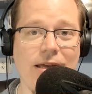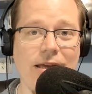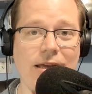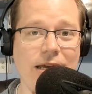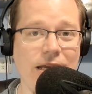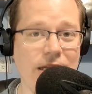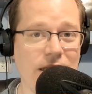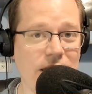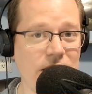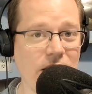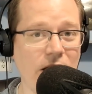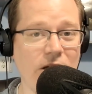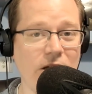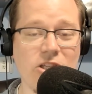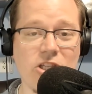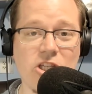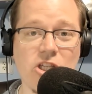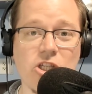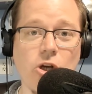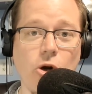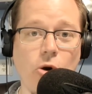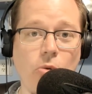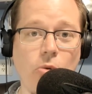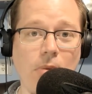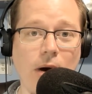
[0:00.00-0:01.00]
It does
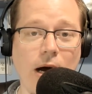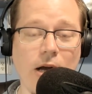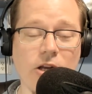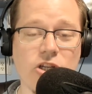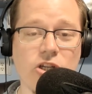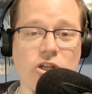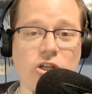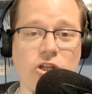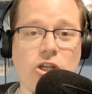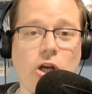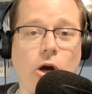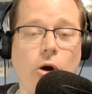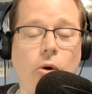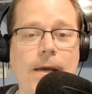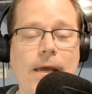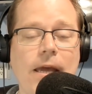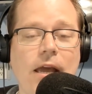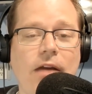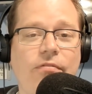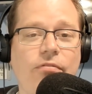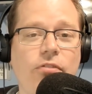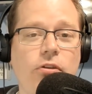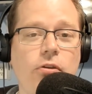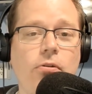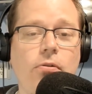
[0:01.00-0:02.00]
so much. So,
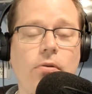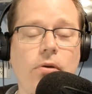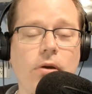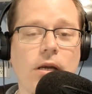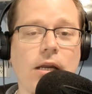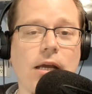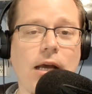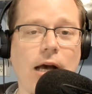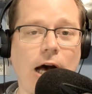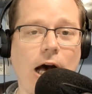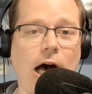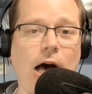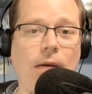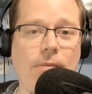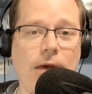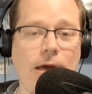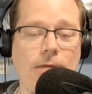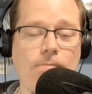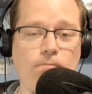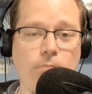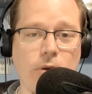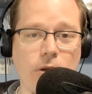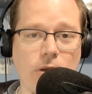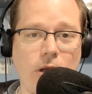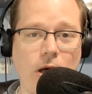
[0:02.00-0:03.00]
if you could
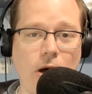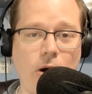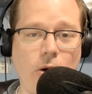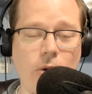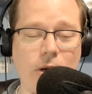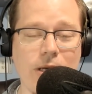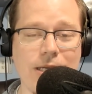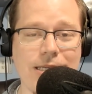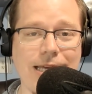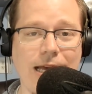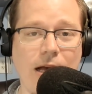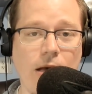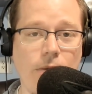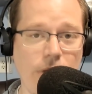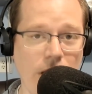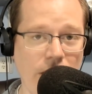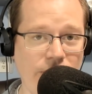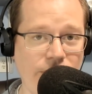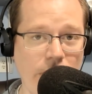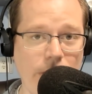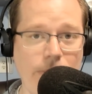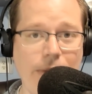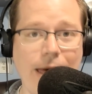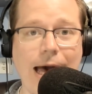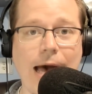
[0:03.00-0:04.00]
comment below and tell me if
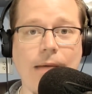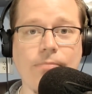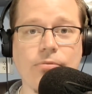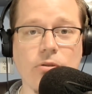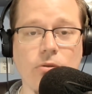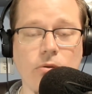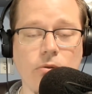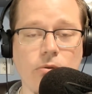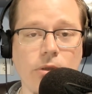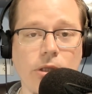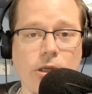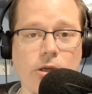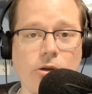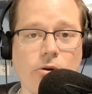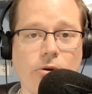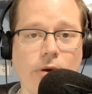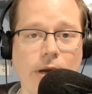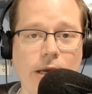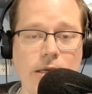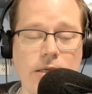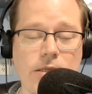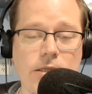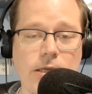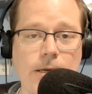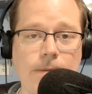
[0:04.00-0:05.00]
I'm absolutely
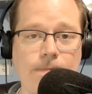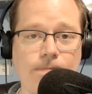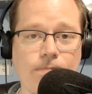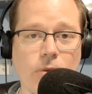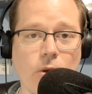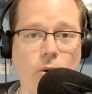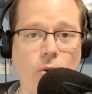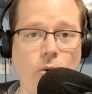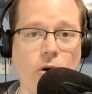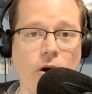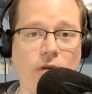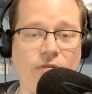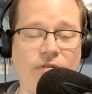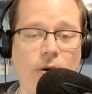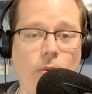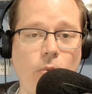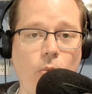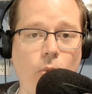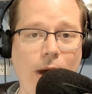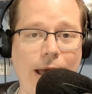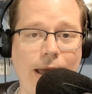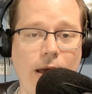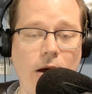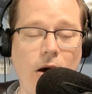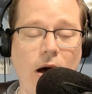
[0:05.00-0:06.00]
crazy or if I'm
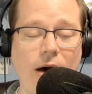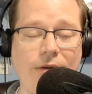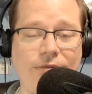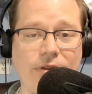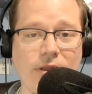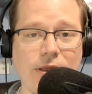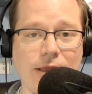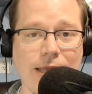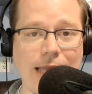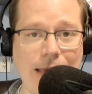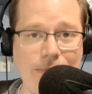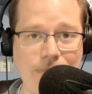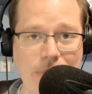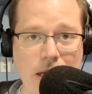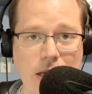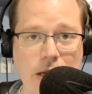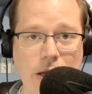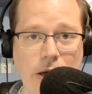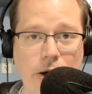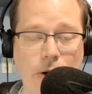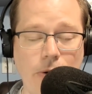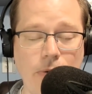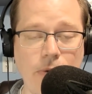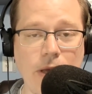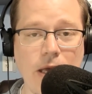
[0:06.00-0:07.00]
way off, let me
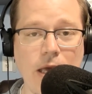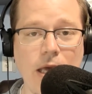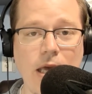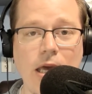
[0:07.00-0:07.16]
know.